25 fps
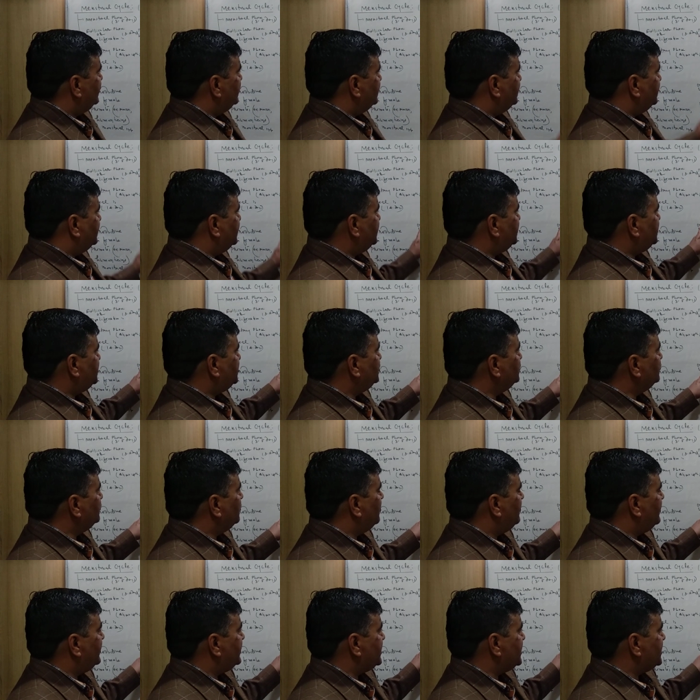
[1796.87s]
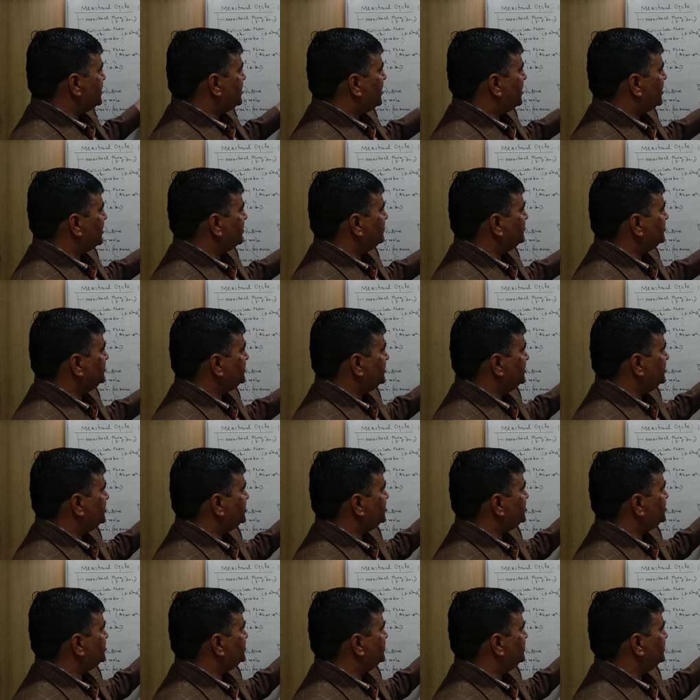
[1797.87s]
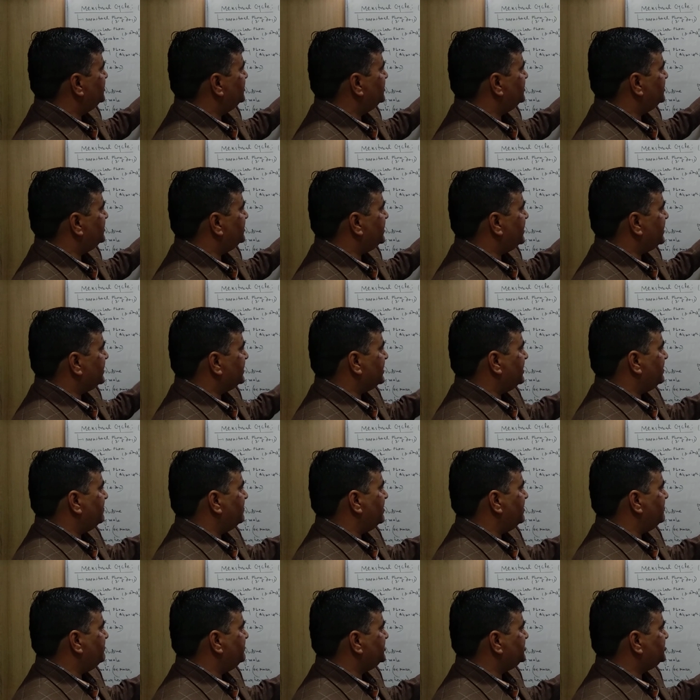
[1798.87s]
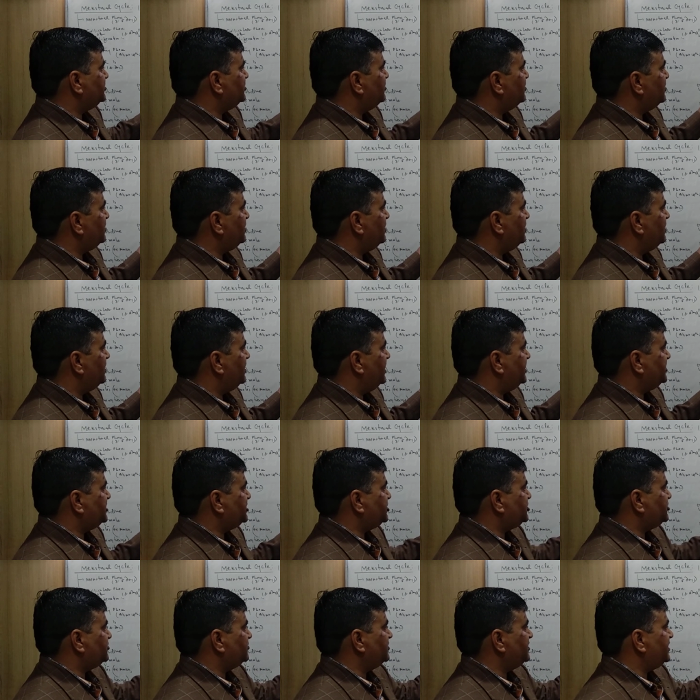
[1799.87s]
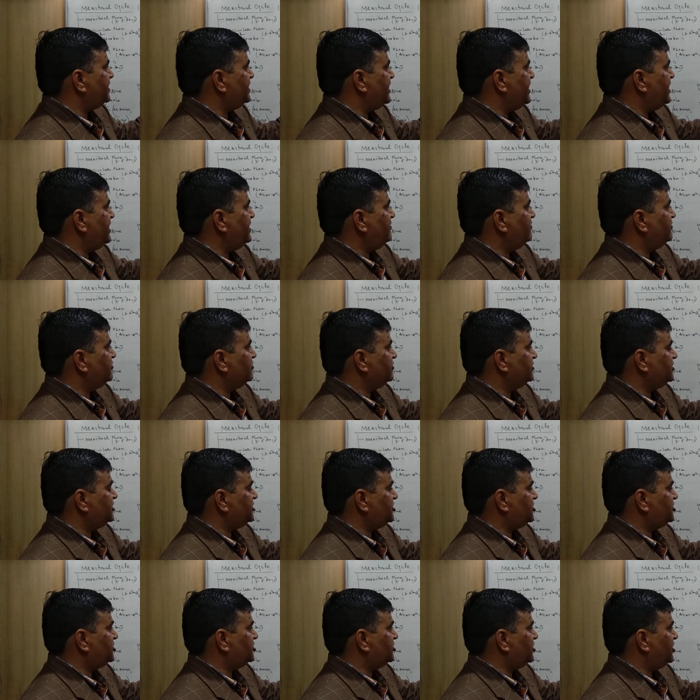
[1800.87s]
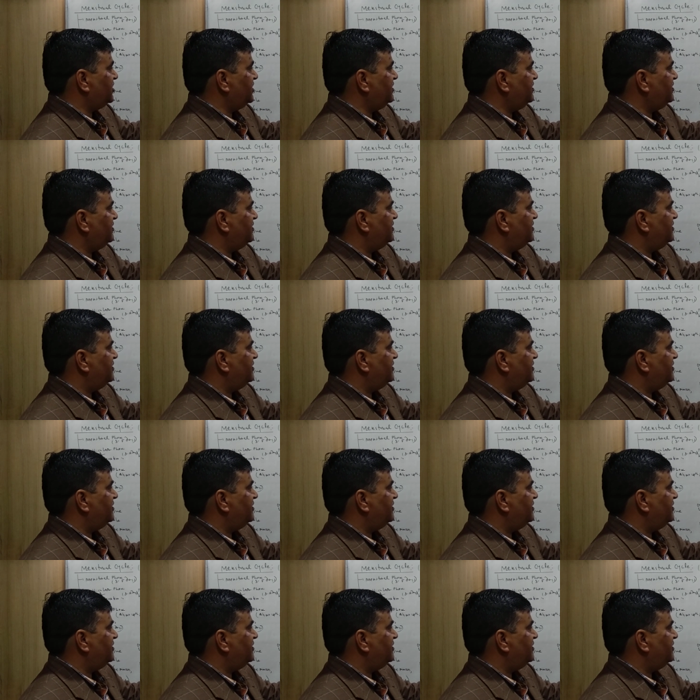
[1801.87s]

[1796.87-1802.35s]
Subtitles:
These 2 ovarian hormones in this diagram have been shown, estrogen and progesterone.